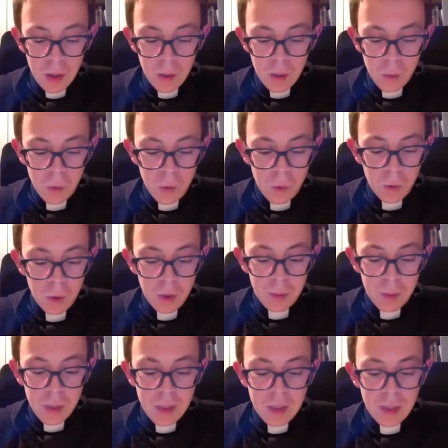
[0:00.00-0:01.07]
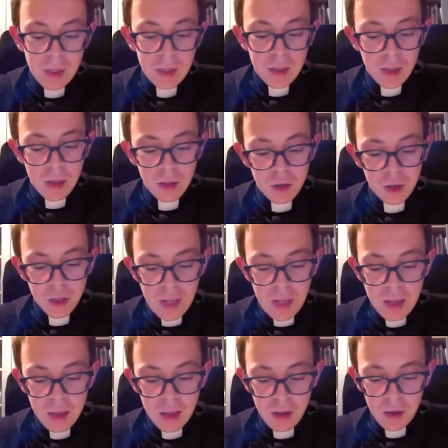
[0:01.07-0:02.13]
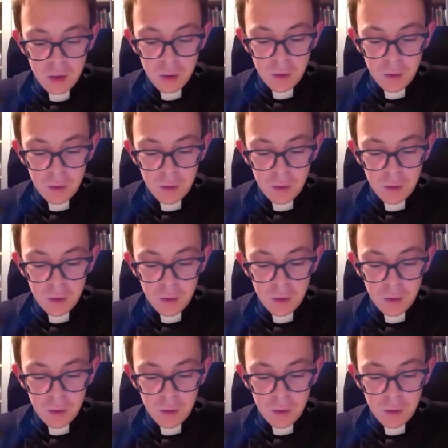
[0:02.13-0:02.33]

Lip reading: who repeats his understanding of